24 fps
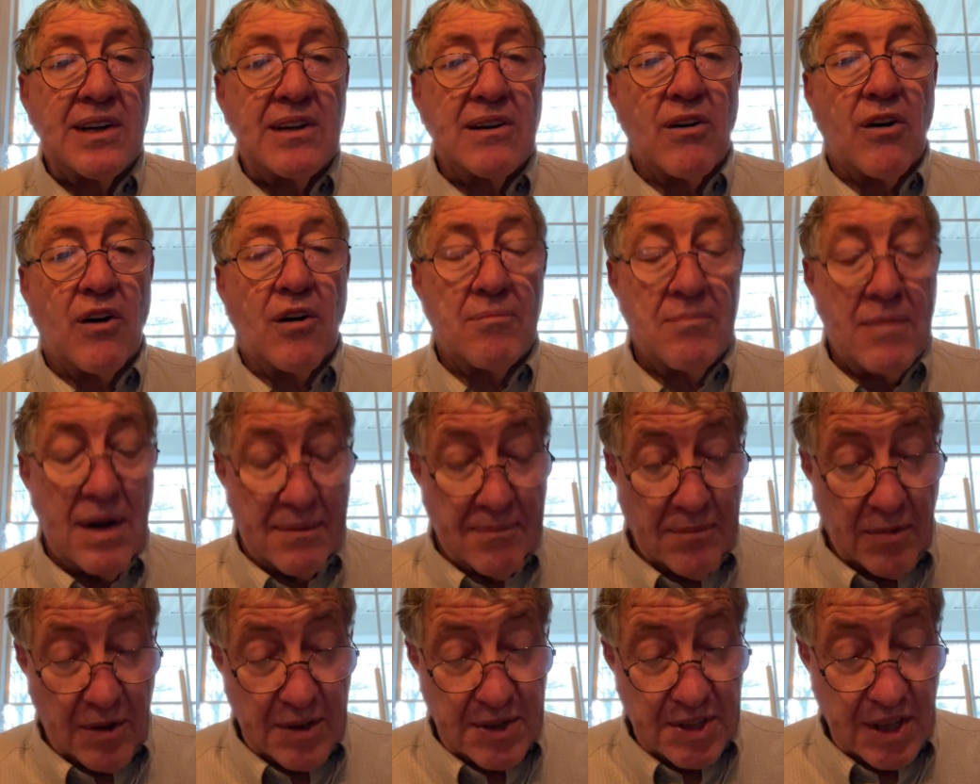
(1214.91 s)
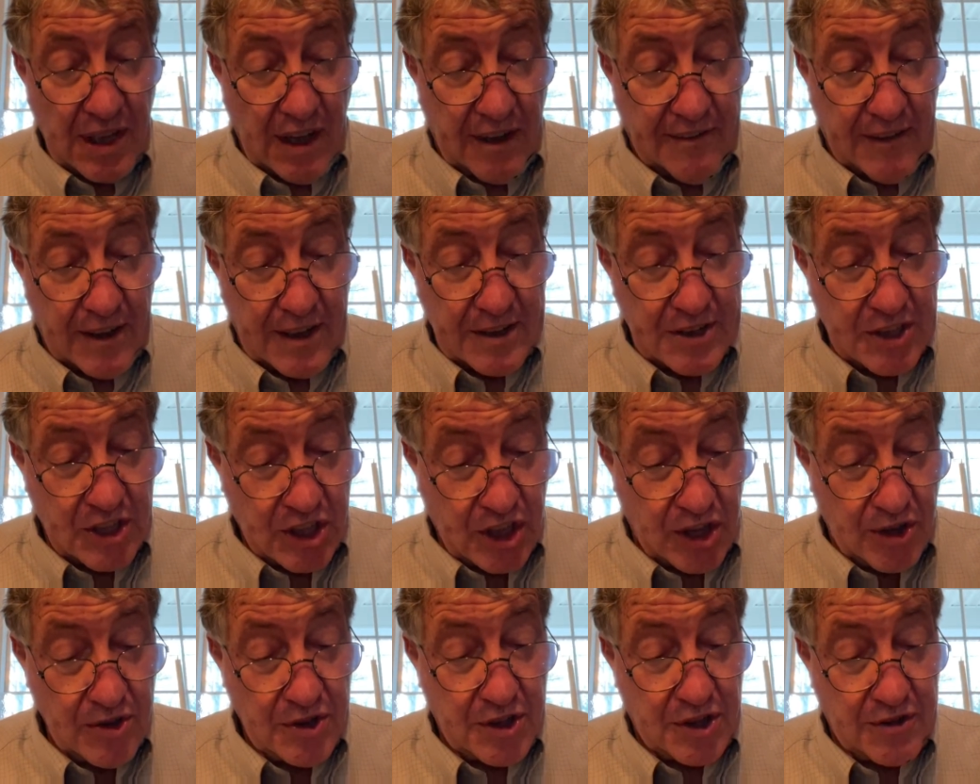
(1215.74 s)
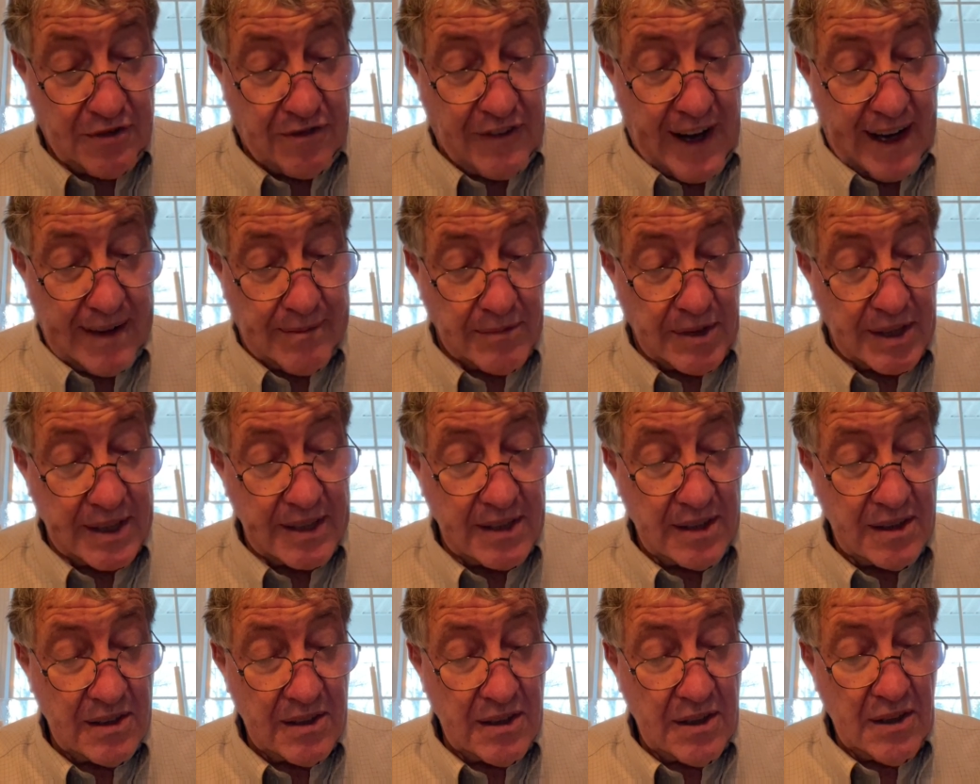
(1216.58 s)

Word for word: or members of our church family